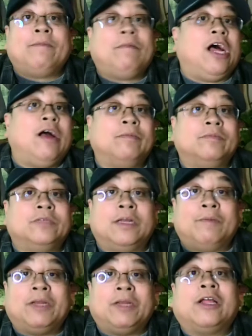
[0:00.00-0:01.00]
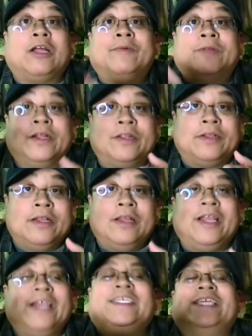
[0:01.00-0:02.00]
bomb, uh, but uh,
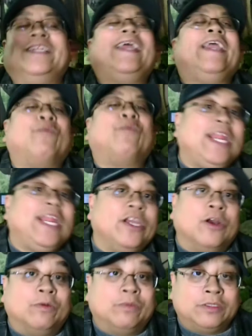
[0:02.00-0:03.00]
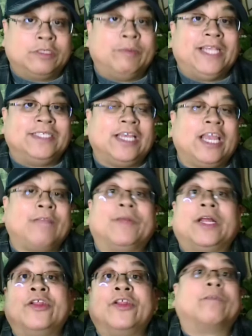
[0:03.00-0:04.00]
isn't a radio to be exact,
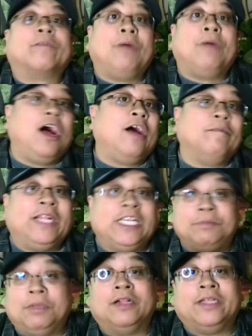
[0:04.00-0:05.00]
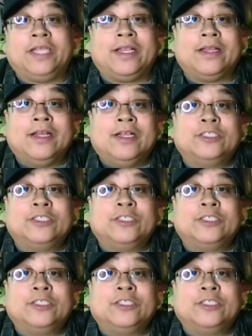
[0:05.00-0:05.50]
but another bomb that he's building.